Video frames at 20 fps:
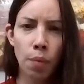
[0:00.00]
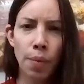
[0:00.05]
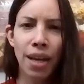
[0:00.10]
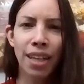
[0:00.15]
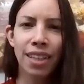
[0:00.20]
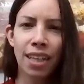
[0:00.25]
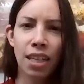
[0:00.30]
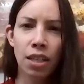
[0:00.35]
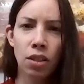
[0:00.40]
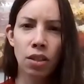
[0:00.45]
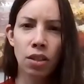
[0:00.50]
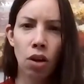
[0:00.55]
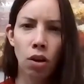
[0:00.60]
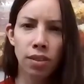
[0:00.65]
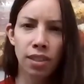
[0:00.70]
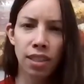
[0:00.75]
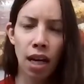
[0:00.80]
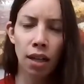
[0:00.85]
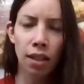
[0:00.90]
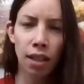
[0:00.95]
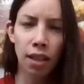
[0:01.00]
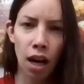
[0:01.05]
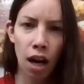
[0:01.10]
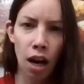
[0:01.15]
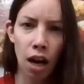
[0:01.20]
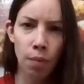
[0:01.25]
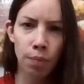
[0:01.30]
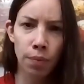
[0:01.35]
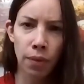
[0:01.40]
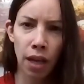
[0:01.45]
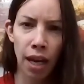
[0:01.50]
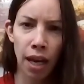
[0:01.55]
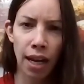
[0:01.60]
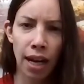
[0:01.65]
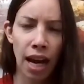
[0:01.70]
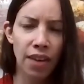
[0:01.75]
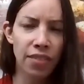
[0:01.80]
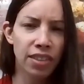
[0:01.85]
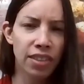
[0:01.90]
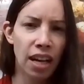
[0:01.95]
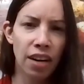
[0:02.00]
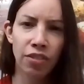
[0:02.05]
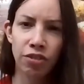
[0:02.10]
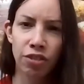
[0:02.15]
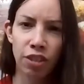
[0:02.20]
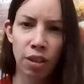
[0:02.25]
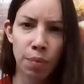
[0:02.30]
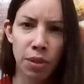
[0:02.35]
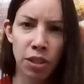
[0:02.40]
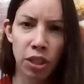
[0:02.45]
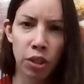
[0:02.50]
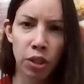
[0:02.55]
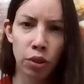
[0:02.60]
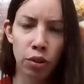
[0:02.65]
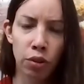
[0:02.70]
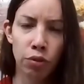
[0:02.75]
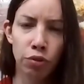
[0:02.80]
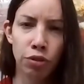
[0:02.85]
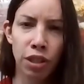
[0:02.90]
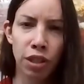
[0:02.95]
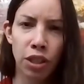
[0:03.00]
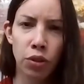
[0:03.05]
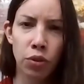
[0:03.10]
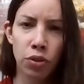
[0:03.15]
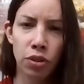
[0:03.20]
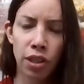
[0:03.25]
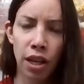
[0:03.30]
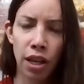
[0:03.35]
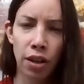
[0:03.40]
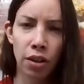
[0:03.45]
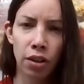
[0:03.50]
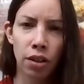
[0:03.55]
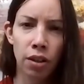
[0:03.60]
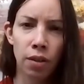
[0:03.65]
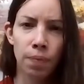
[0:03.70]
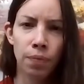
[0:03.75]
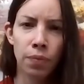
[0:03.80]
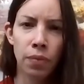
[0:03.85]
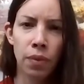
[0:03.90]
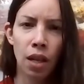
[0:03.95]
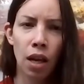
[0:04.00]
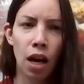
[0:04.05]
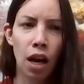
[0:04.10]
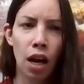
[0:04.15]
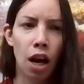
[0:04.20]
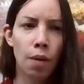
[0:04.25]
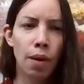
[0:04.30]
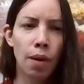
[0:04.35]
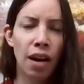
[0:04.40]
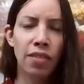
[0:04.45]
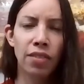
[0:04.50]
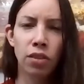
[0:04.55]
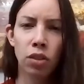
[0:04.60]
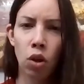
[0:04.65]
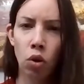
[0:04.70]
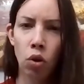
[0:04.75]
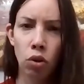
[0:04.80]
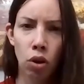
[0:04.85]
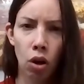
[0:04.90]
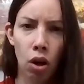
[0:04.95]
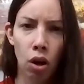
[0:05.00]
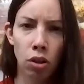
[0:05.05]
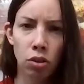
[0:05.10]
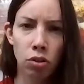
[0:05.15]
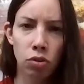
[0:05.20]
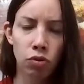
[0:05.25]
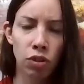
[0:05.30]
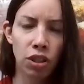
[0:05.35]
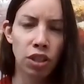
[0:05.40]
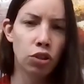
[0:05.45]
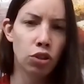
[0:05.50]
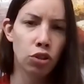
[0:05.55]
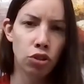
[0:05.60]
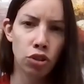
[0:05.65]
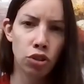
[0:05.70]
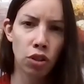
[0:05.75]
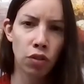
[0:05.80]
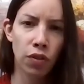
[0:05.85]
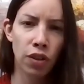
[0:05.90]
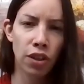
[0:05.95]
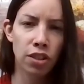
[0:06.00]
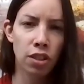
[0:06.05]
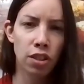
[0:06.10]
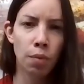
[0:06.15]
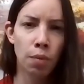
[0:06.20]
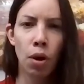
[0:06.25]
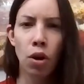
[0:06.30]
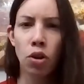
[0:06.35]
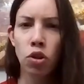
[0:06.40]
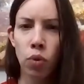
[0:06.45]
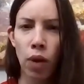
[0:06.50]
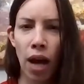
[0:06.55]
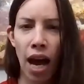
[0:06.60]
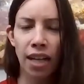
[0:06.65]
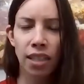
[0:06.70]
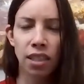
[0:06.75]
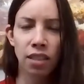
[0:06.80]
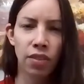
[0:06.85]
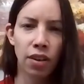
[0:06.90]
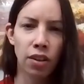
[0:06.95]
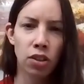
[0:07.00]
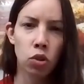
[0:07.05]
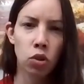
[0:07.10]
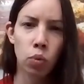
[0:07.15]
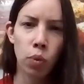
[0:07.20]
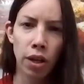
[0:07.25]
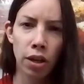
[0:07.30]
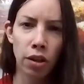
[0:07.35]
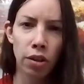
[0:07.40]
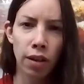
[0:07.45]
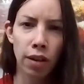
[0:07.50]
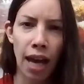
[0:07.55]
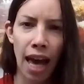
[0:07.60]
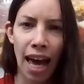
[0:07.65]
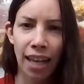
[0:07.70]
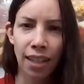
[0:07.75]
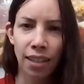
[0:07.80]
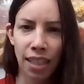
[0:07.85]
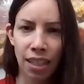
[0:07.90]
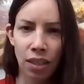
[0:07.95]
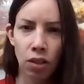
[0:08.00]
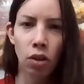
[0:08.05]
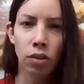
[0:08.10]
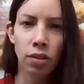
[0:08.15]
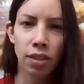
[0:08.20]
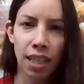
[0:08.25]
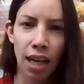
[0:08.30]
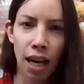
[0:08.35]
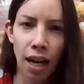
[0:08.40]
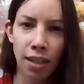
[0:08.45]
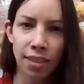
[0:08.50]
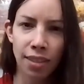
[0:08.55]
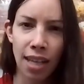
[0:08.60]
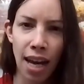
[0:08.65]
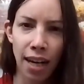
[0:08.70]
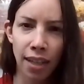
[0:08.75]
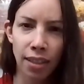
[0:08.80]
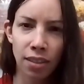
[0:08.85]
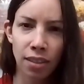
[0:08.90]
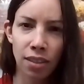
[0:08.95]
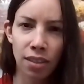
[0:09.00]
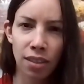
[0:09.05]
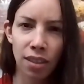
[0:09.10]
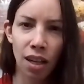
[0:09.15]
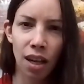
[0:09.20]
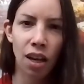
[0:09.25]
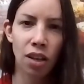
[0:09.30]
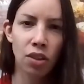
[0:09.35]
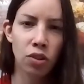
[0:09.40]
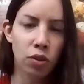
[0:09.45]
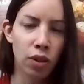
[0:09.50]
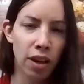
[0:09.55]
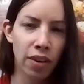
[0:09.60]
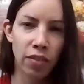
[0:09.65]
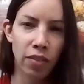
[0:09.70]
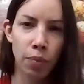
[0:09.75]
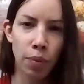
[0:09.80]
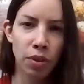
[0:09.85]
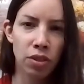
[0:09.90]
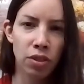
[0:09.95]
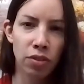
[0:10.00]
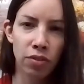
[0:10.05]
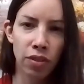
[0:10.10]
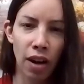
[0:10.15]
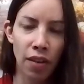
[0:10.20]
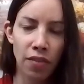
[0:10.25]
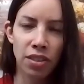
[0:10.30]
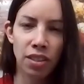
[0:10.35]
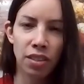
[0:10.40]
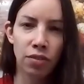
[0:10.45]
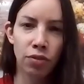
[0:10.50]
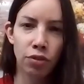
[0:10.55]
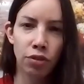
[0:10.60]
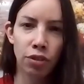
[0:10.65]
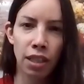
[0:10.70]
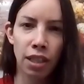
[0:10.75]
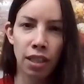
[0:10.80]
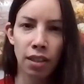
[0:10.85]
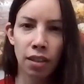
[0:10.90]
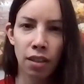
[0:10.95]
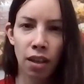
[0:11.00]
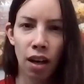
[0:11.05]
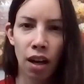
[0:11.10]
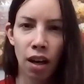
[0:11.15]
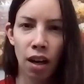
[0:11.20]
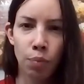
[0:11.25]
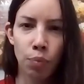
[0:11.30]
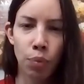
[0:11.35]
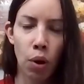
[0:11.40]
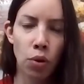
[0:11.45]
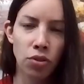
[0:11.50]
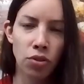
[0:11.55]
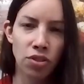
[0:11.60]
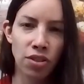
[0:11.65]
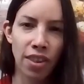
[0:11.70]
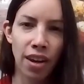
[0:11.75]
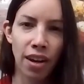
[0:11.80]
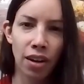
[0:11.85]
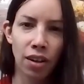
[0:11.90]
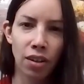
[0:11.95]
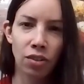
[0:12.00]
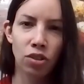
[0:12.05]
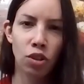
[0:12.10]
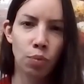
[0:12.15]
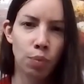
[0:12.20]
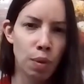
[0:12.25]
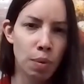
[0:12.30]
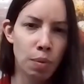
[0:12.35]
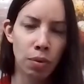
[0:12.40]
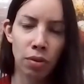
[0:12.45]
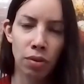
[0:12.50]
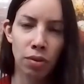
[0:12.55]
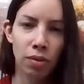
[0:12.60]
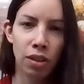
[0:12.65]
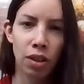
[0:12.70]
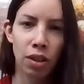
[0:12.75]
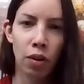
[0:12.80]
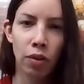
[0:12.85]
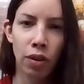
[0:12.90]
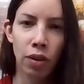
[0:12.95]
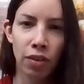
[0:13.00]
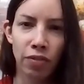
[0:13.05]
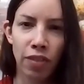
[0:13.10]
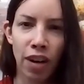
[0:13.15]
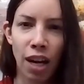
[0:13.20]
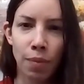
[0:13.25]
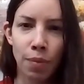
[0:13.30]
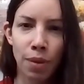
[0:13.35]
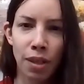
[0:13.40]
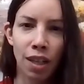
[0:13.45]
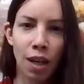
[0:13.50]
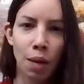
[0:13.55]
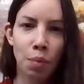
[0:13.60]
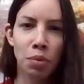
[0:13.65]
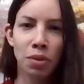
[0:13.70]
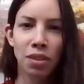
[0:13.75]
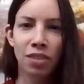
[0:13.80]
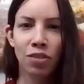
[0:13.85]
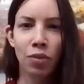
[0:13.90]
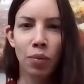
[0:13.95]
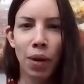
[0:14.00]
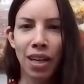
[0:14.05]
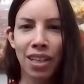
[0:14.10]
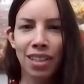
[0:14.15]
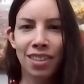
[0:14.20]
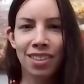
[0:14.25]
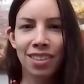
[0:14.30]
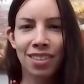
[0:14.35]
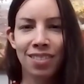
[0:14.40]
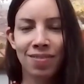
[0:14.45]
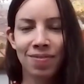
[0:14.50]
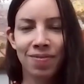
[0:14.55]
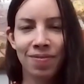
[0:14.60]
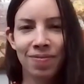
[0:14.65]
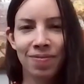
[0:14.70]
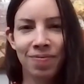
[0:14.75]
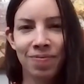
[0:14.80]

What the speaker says: So I'm at lynnalden.com, and I have a lot of free material, free newsletter, I have a low-cost research service. I'm also active on Twitter at Lynn Alden Contact. So I have a bunch of obviously free posts there. So people are, you know, can find me in a couple of different ways.